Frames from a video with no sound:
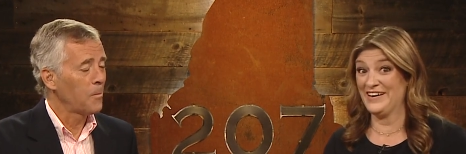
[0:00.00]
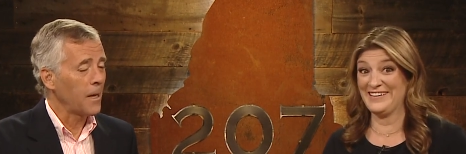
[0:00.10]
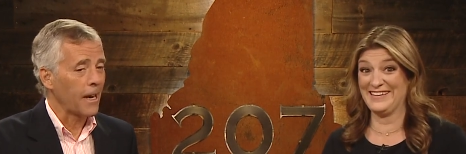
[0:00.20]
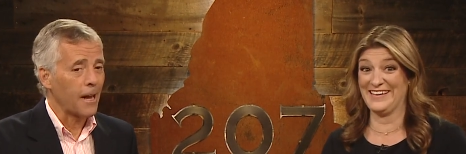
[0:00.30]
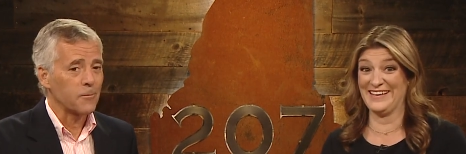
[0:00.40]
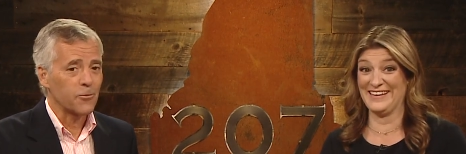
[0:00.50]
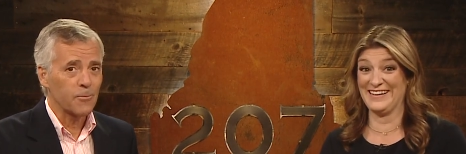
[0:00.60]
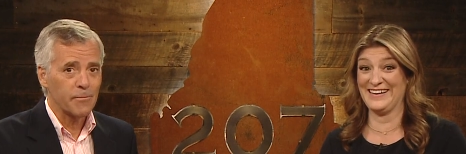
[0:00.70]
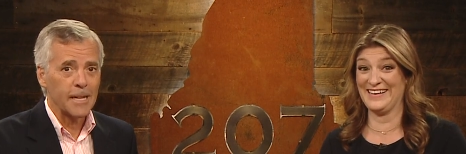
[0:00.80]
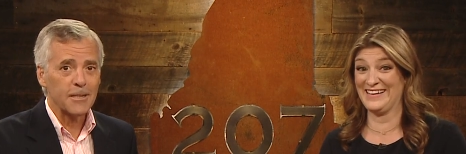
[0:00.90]
Speaker 1: but I'm
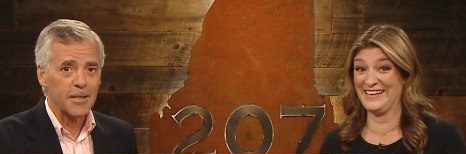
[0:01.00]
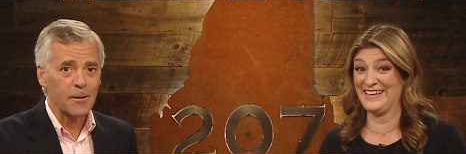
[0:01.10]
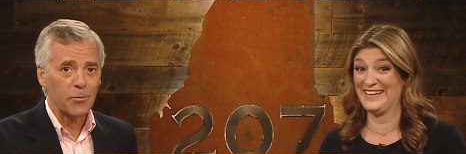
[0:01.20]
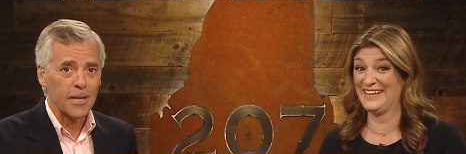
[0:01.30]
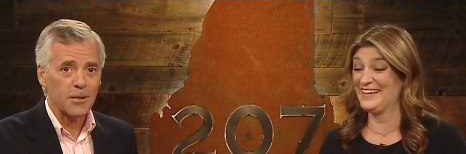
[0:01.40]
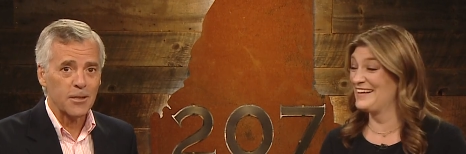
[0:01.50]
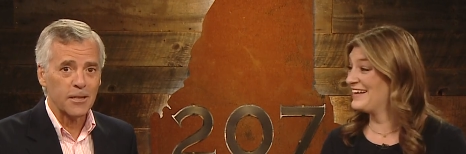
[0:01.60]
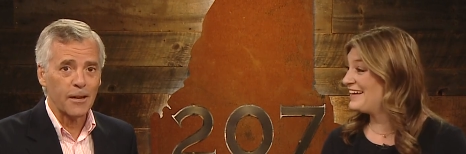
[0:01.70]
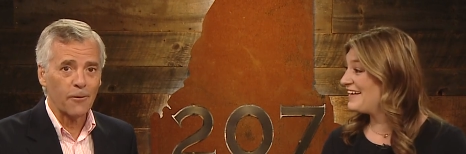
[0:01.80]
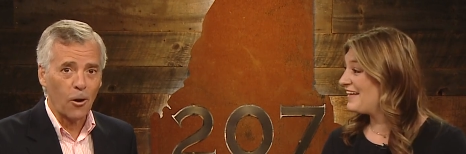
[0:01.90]
tremendously impressed
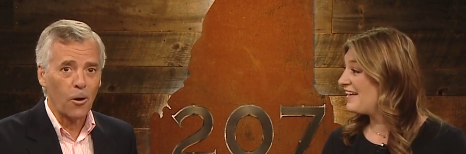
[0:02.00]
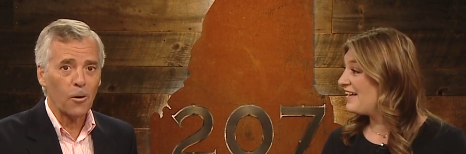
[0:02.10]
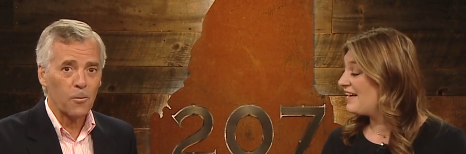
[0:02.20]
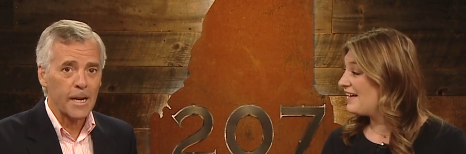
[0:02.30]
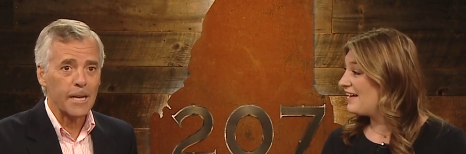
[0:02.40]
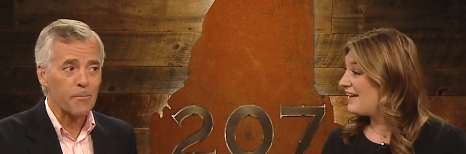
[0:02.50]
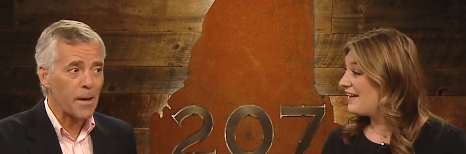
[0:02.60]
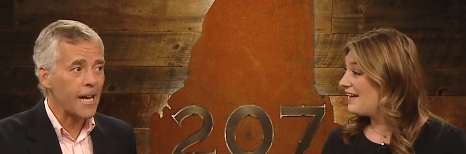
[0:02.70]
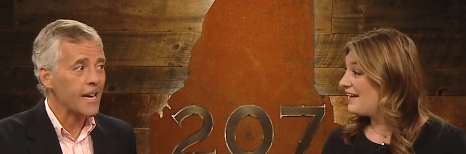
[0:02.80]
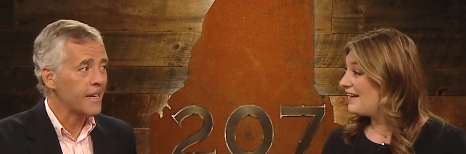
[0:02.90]
that they've already
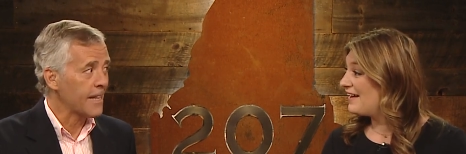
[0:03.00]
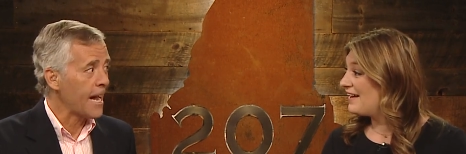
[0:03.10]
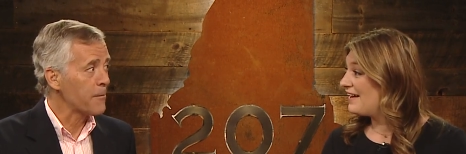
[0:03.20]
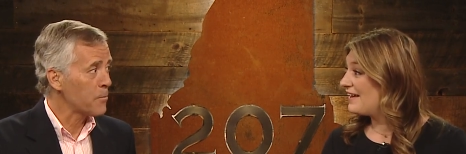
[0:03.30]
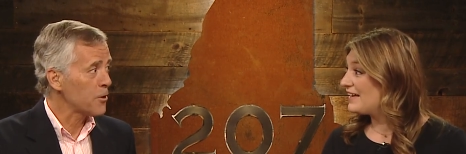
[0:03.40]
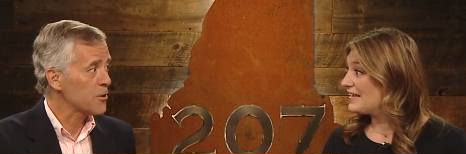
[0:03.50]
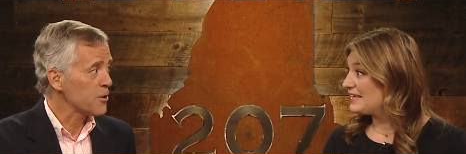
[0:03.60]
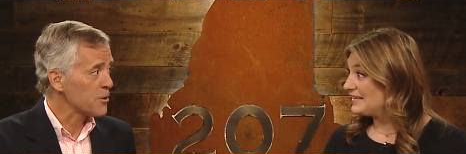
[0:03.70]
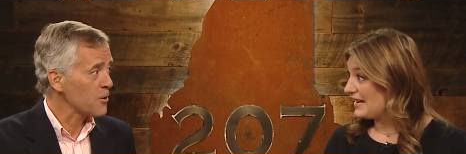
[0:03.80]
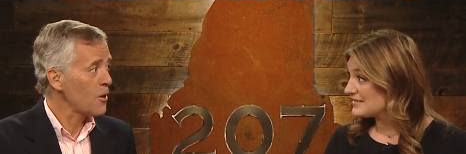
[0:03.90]
paid that
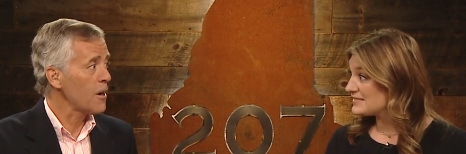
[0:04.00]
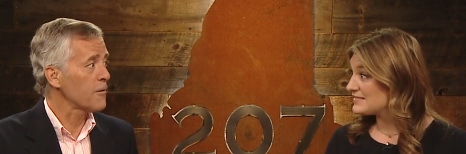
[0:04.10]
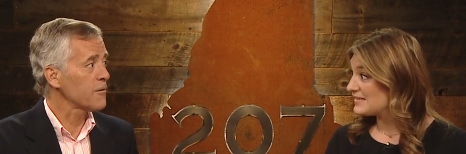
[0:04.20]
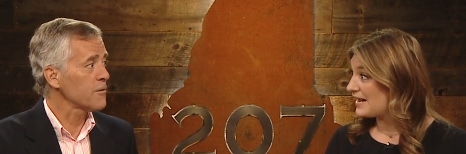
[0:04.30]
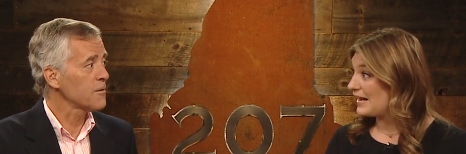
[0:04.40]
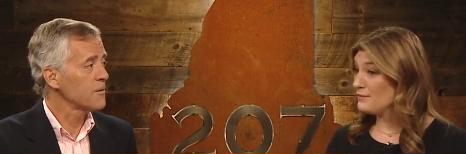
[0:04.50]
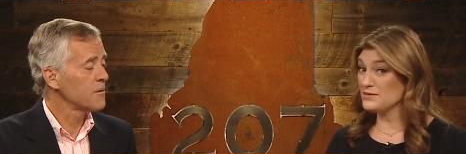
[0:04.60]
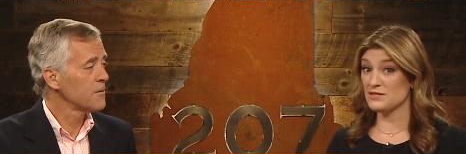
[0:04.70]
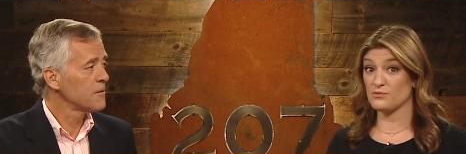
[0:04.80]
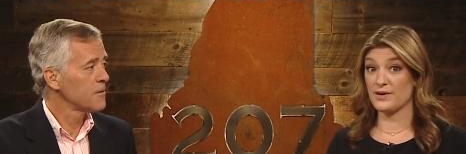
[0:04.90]
purchase. Yes. Off.
Speaker 2: I
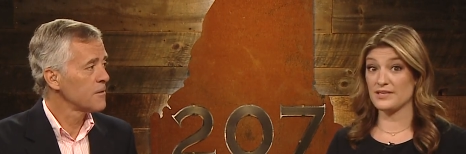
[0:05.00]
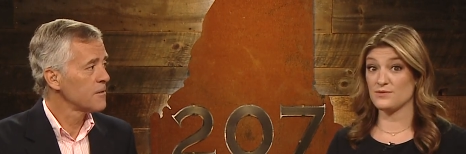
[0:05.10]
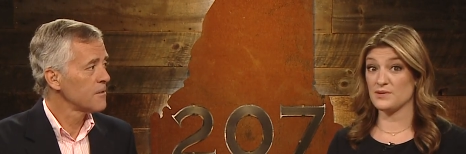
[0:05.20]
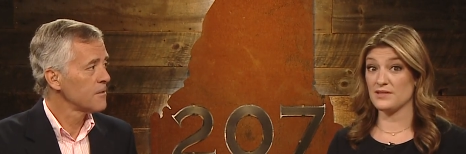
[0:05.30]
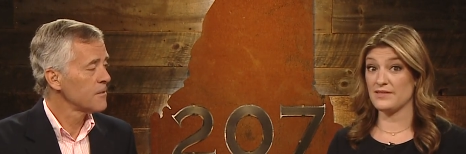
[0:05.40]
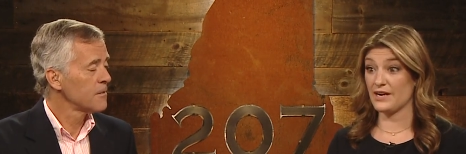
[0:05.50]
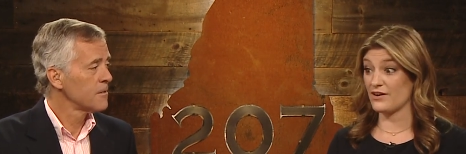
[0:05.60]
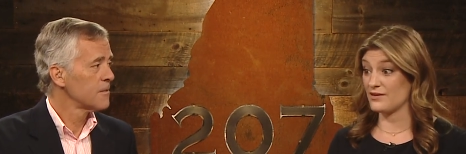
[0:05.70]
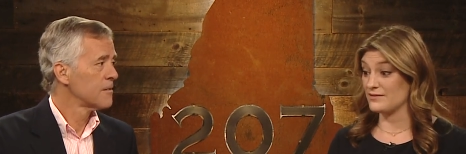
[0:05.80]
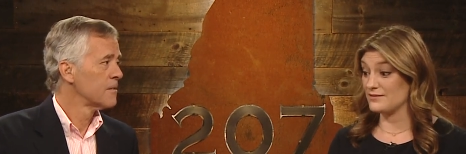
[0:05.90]
was impressed with
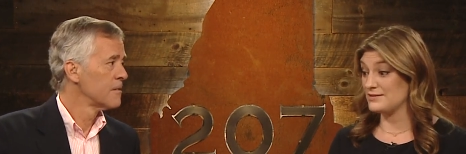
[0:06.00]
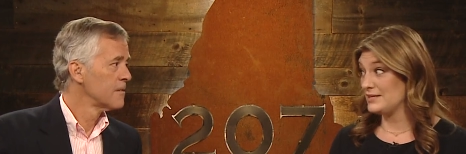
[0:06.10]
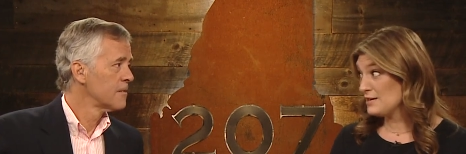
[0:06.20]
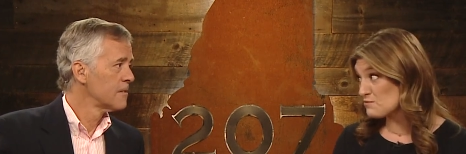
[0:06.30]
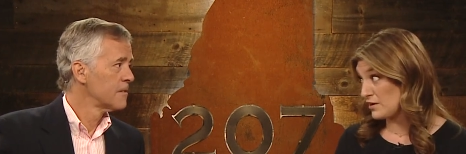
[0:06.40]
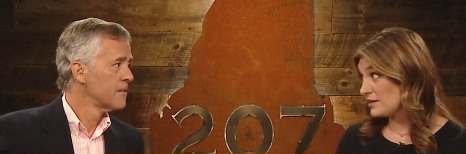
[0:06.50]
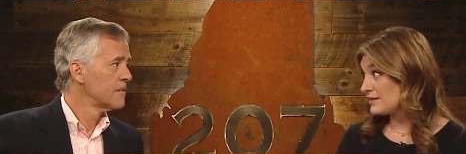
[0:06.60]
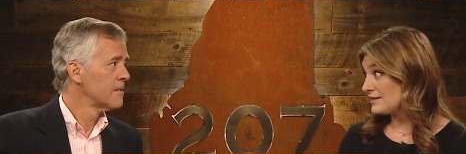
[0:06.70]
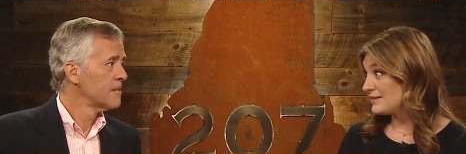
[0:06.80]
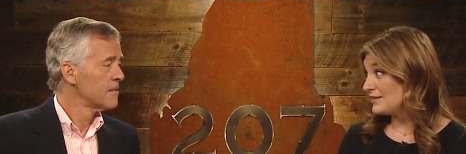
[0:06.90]
their
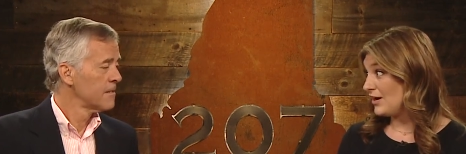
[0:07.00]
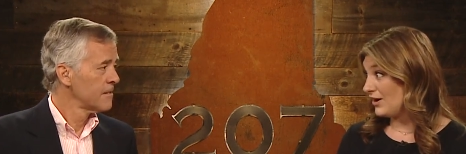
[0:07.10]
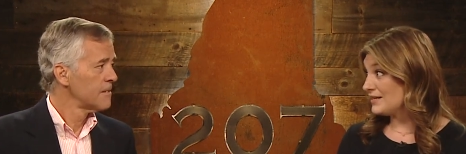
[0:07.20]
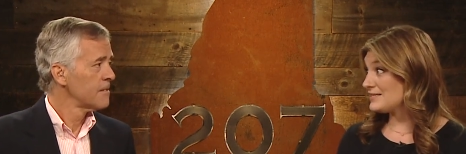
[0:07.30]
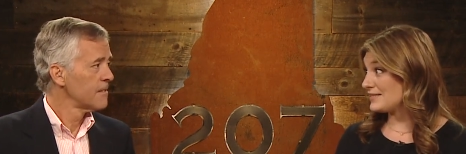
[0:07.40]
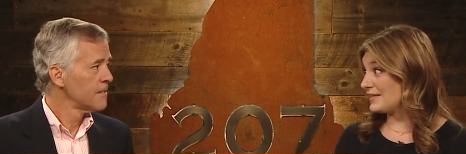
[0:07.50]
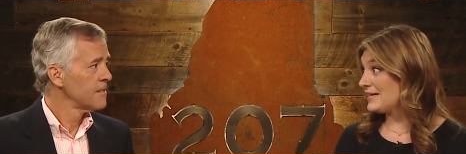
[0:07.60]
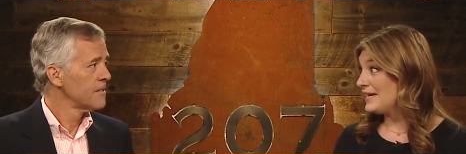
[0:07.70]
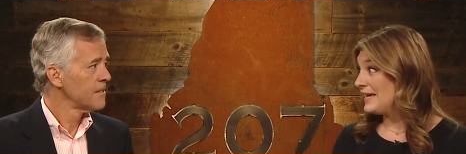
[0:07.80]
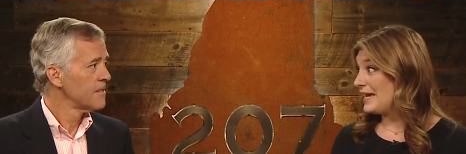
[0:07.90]
teamwork,
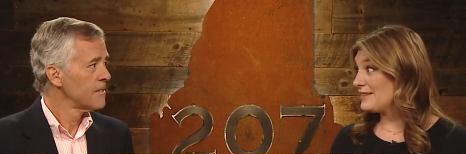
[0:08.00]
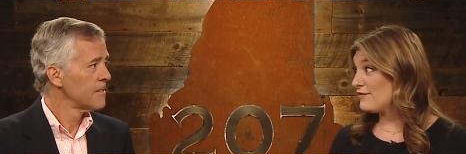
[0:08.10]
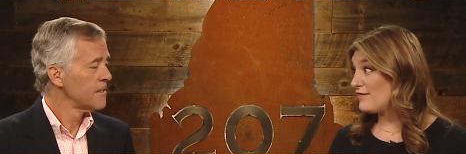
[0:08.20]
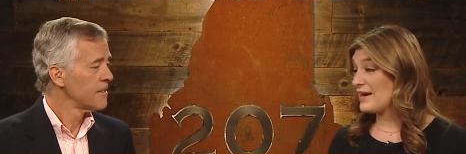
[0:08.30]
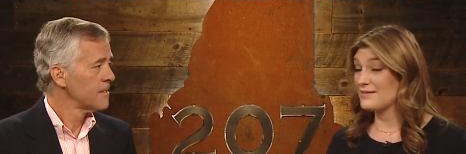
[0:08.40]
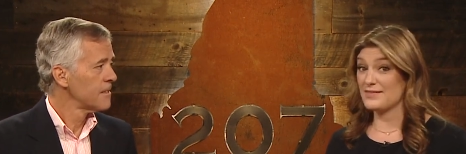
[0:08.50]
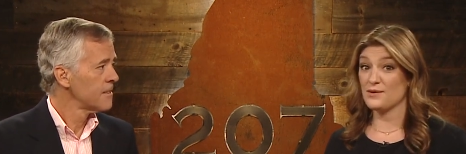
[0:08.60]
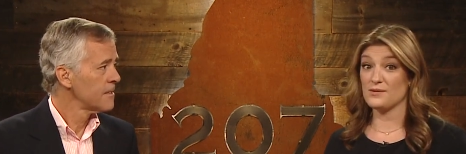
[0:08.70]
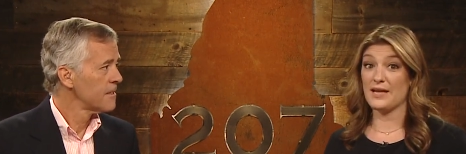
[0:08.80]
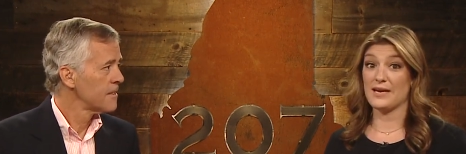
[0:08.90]
honestly, and the fact that
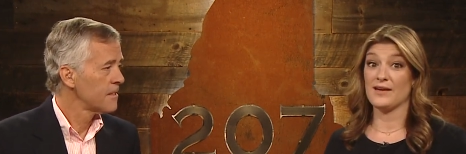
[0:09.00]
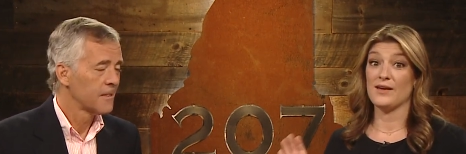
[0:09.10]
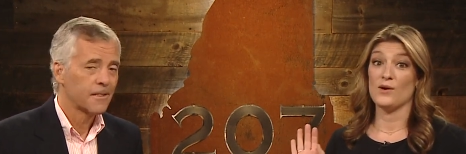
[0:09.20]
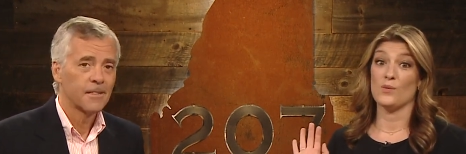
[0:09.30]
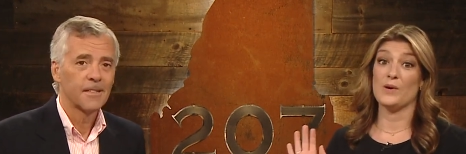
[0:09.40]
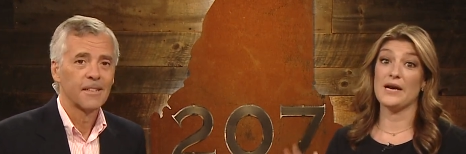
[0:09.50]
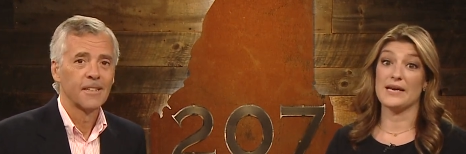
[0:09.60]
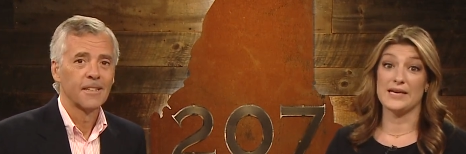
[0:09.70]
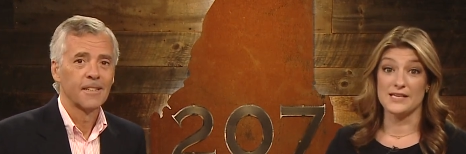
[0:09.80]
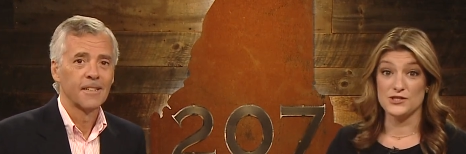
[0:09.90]
they were like, we got to get a